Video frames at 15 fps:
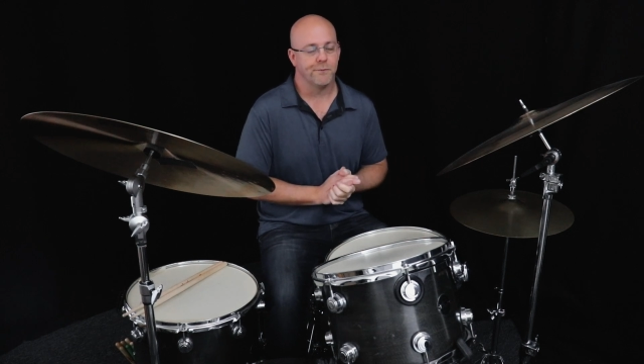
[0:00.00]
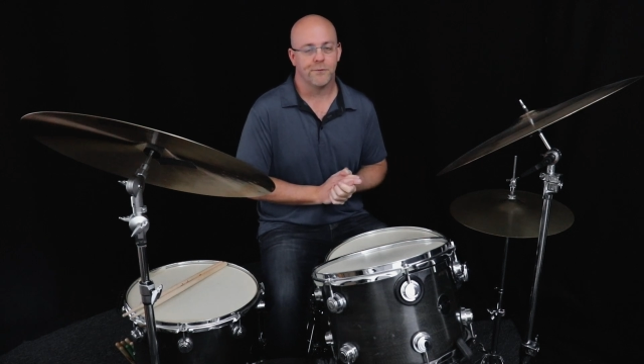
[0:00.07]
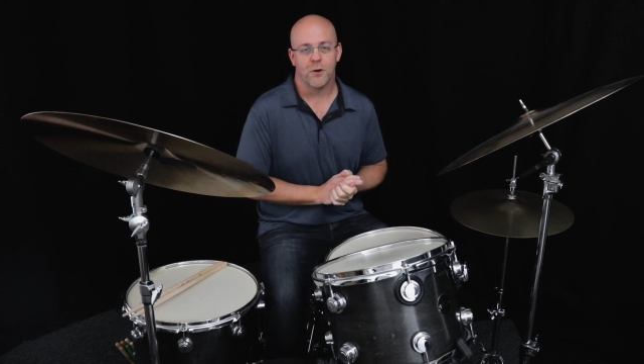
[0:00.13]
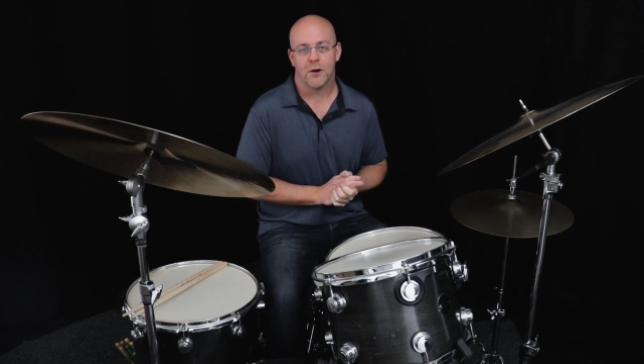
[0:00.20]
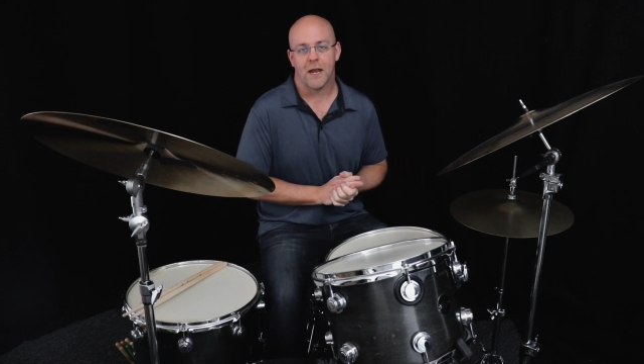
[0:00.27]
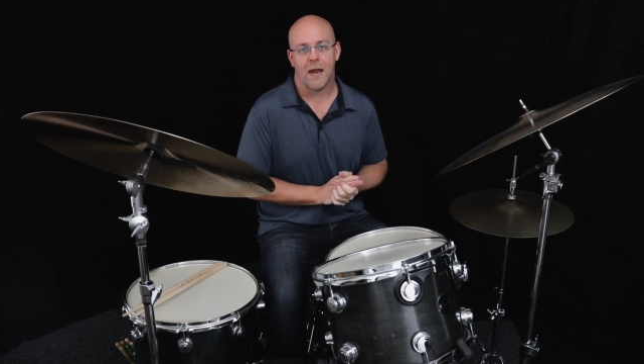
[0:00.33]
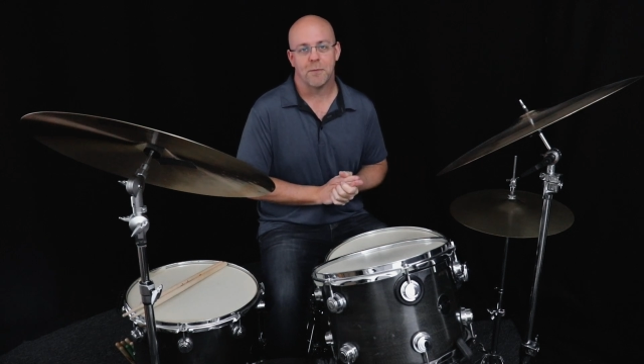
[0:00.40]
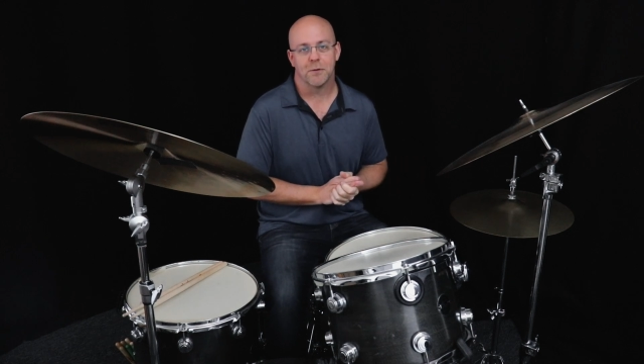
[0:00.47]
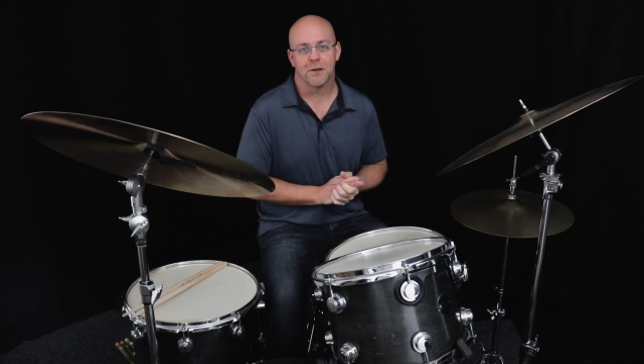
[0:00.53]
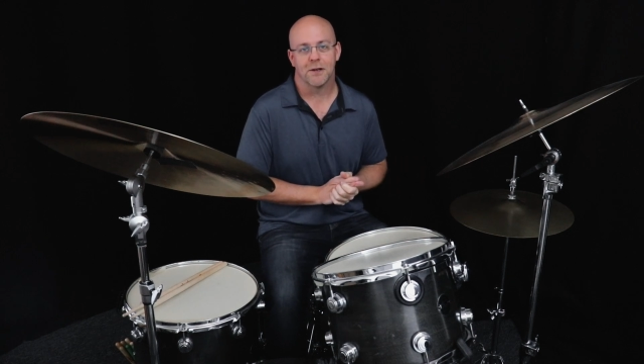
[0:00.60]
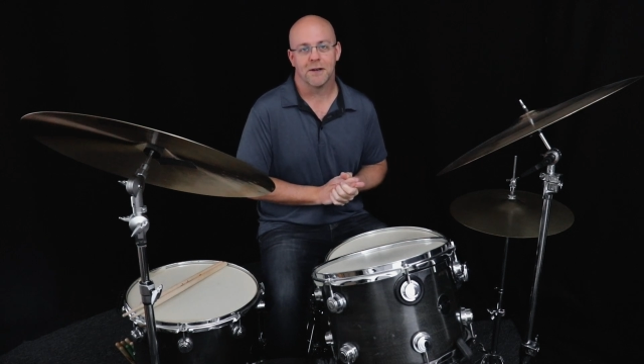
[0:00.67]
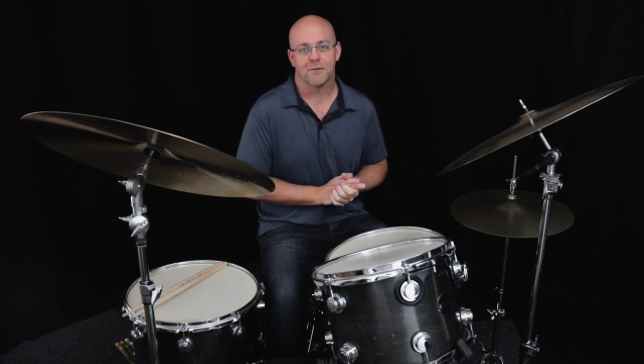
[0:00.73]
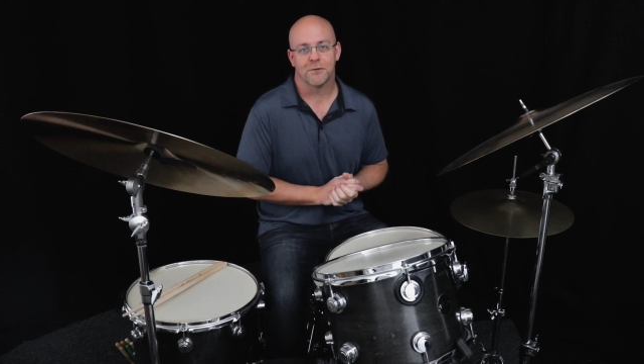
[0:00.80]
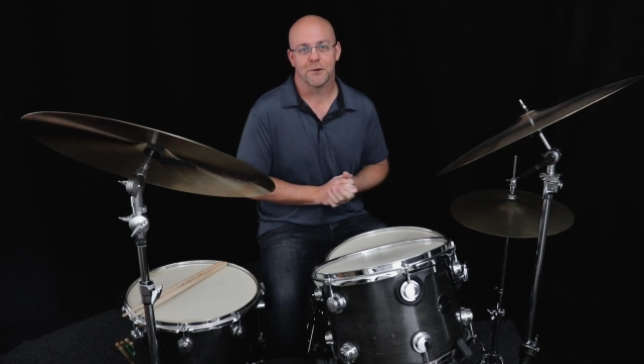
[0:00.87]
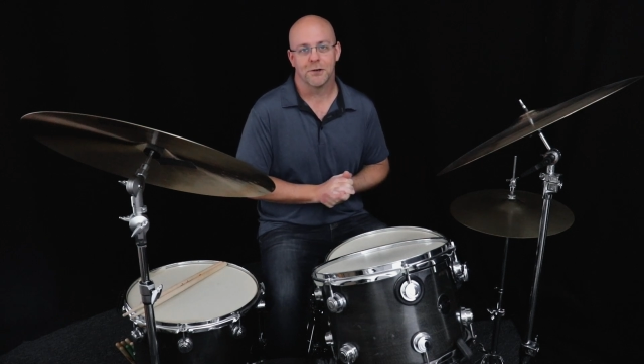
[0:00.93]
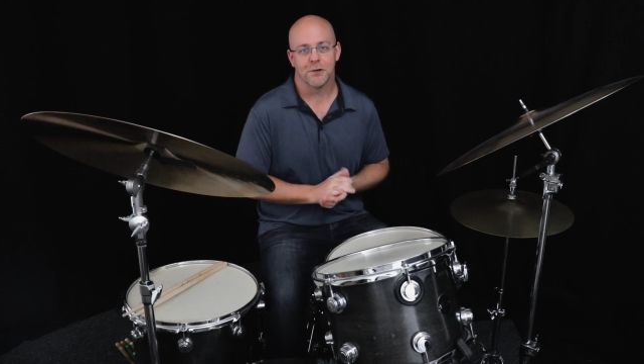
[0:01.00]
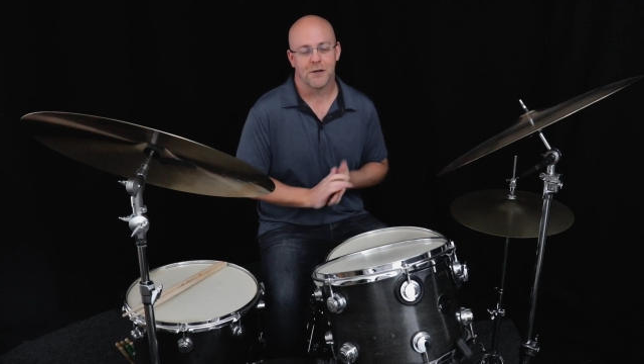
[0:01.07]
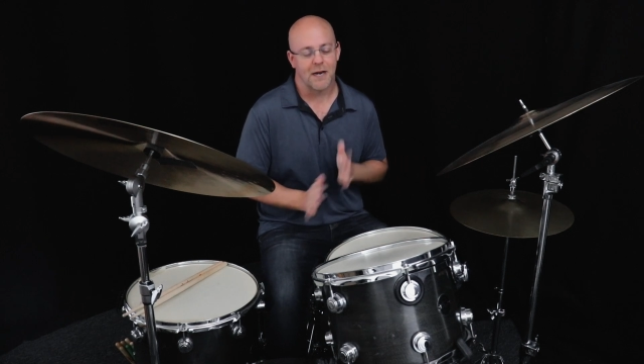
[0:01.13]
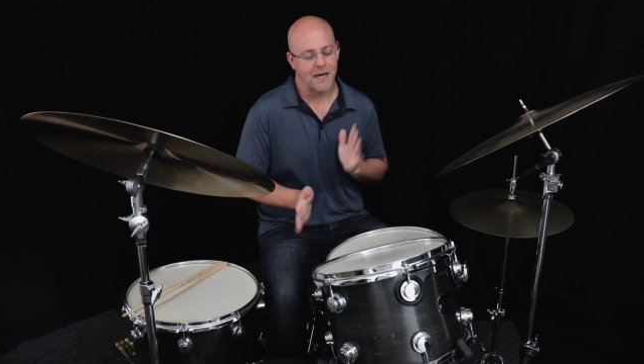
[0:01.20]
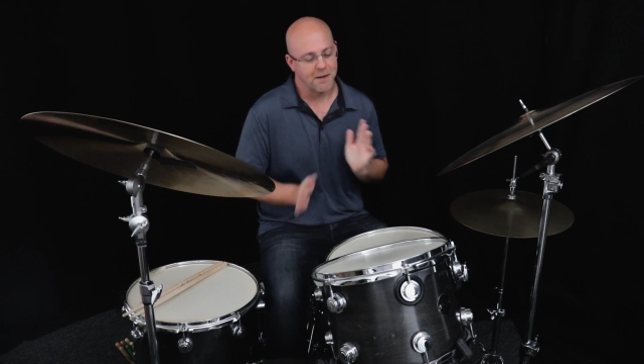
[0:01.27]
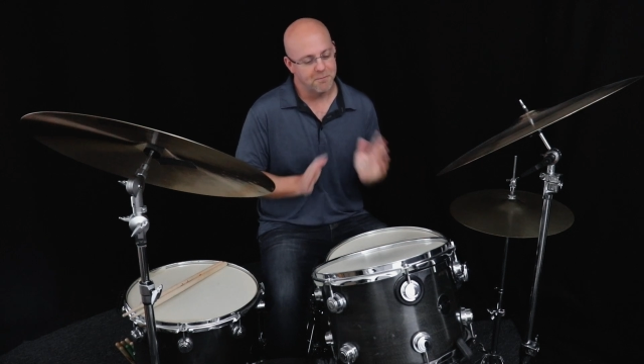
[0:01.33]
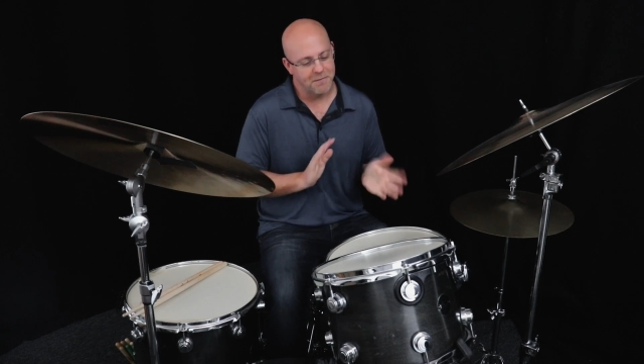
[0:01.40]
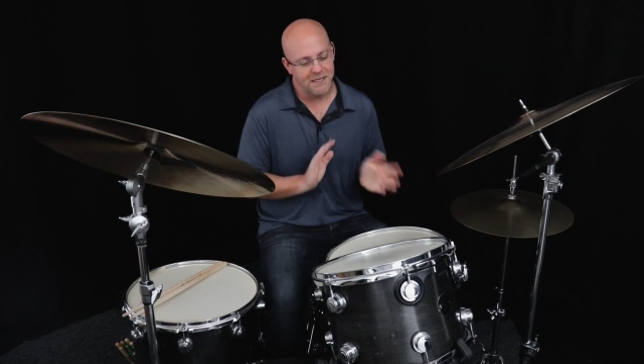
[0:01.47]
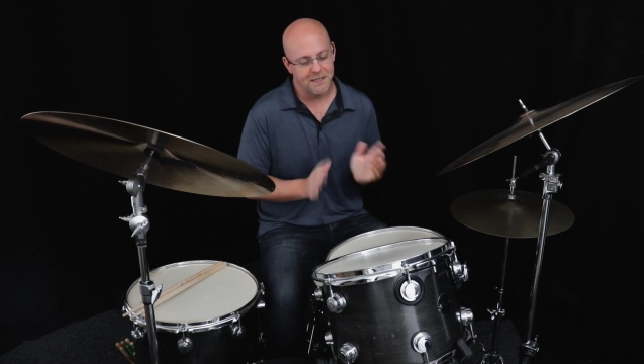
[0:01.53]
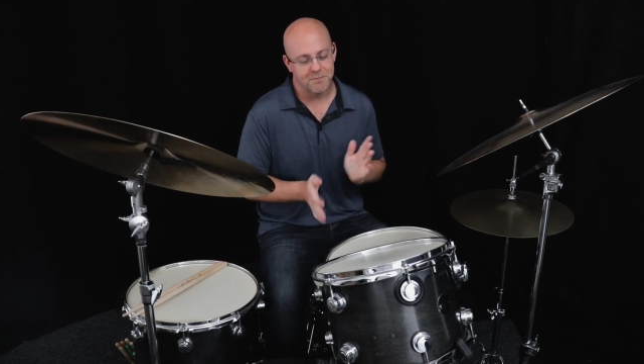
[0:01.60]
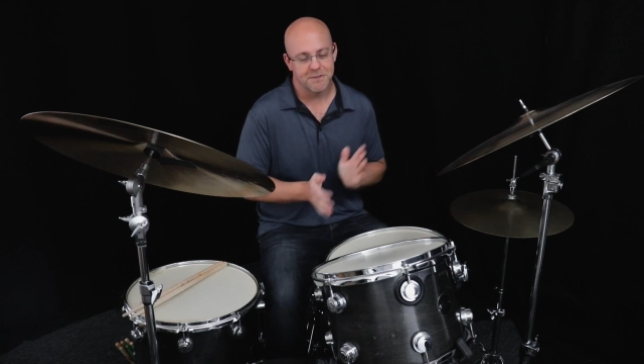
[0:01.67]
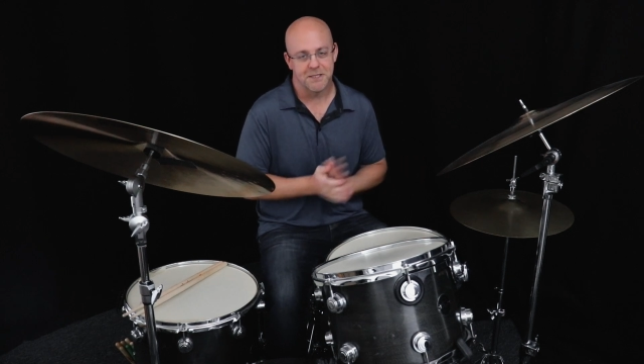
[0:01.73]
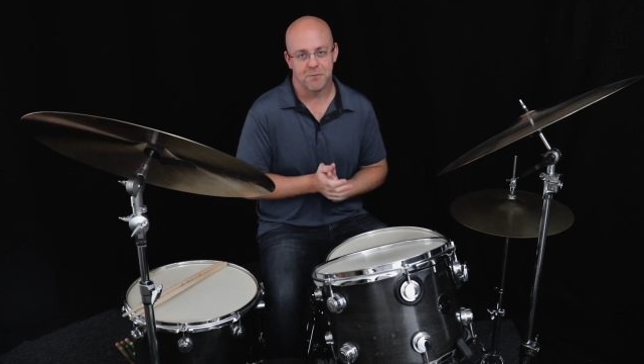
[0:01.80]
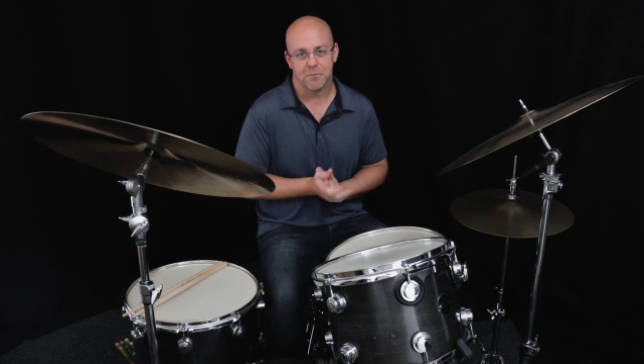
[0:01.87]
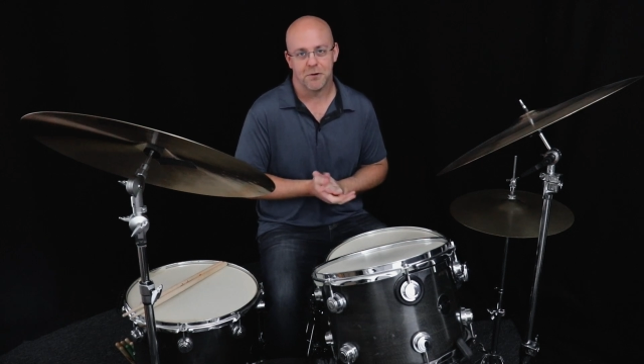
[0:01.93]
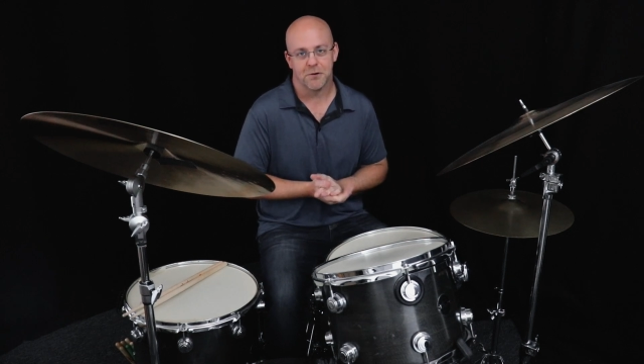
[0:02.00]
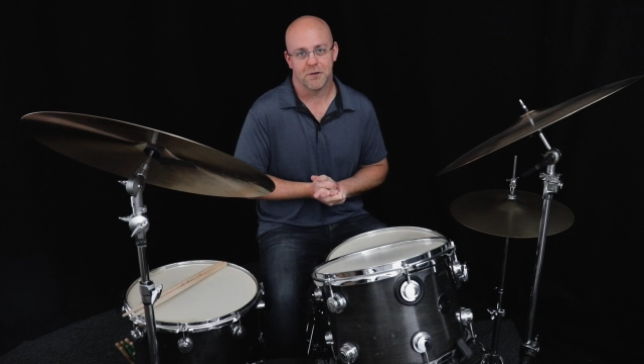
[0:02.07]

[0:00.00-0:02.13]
vocabulary for your kind of medium tempo